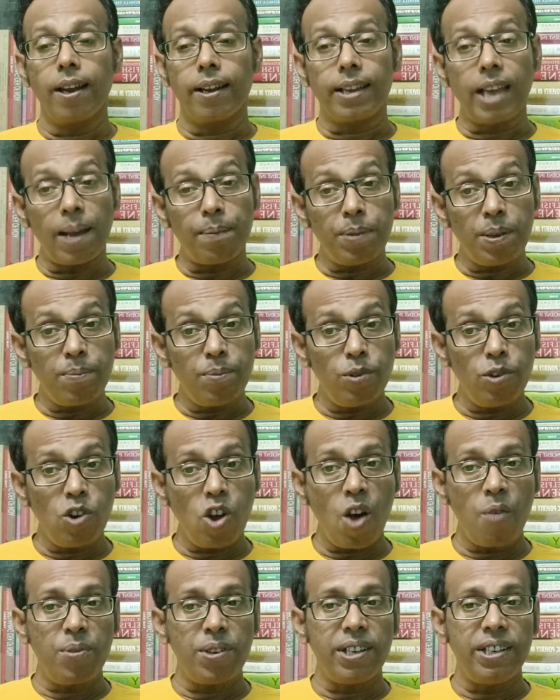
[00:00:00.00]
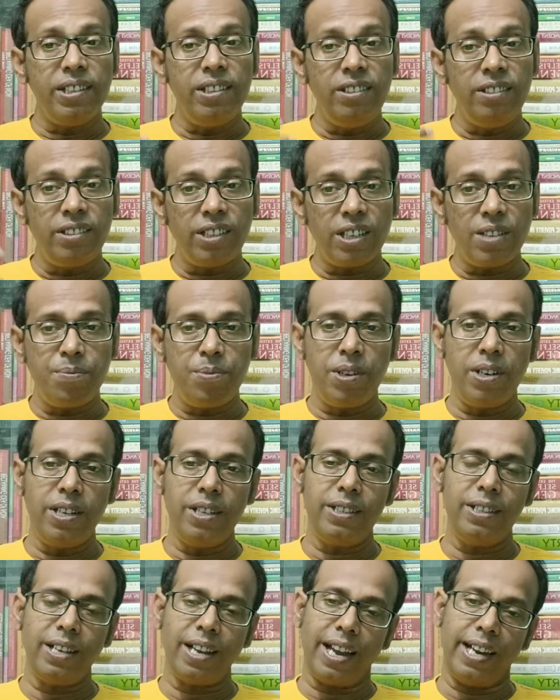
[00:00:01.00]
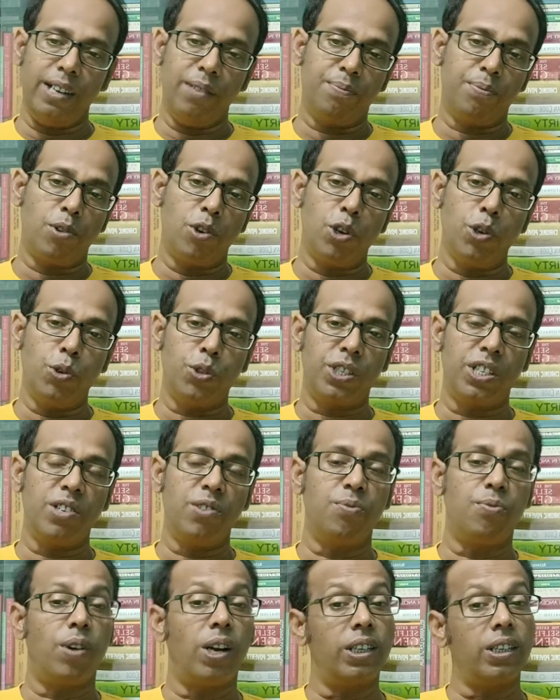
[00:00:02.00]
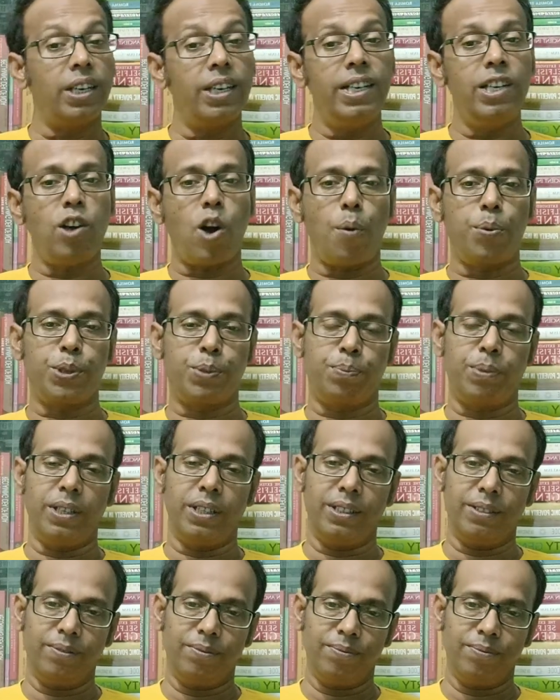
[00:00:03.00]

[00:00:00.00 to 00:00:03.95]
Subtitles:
capable of interbreeding and producing fertile offspring.